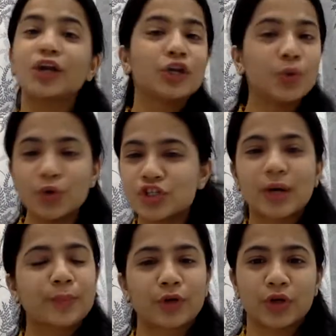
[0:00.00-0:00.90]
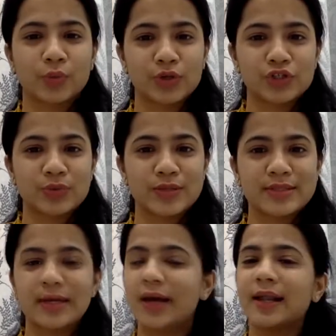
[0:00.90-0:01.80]
don't jump on your visuals.
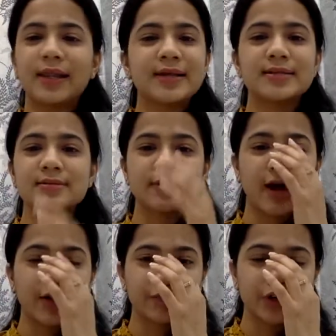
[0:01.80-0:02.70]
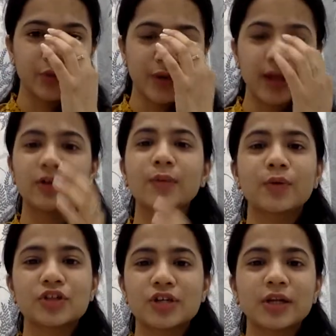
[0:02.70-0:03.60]
Like, after you get your
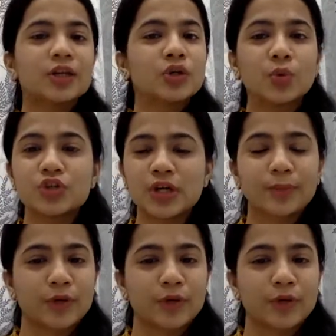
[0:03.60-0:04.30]
project, don't jump